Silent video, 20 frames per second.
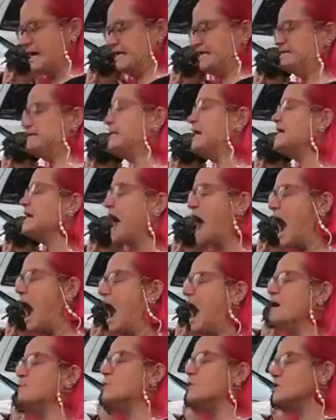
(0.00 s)
And he said,
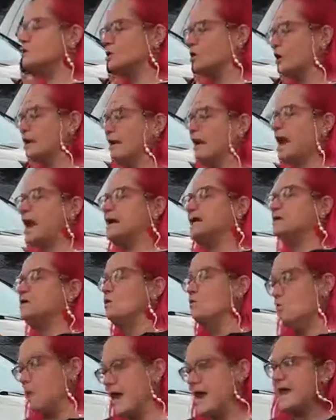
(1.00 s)
I will create,
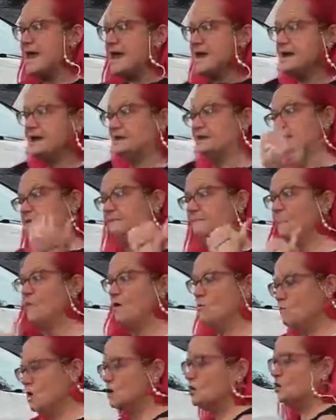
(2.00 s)
we
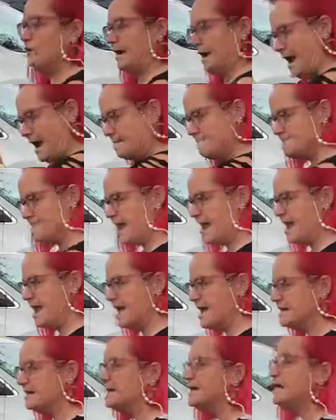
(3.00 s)
will create
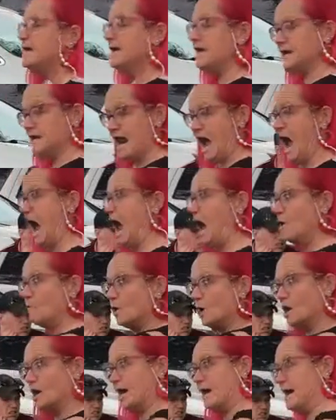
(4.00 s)
man in
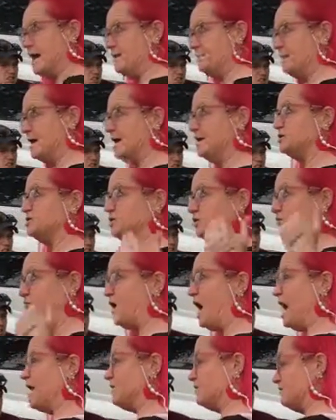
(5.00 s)
our image, the
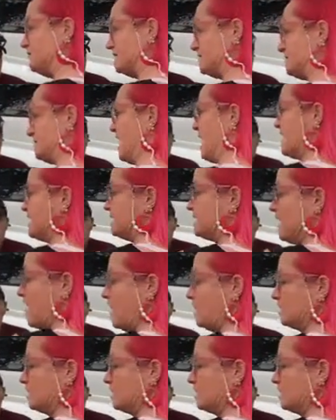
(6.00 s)
Father, the Son, and the